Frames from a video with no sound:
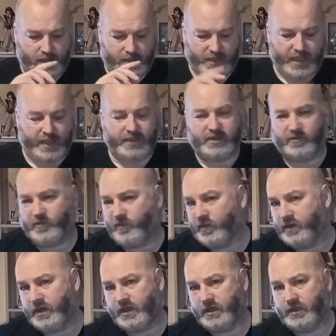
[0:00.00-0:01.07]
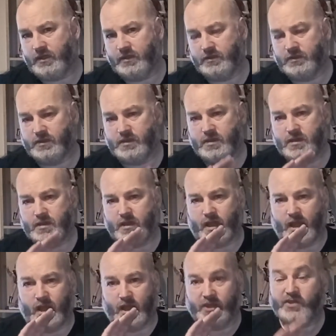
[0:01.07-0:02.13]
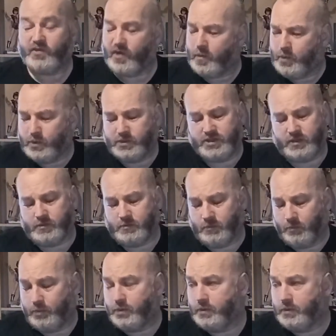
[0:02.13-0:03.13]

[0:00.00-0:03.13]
Kinda Funny, Triple Jump.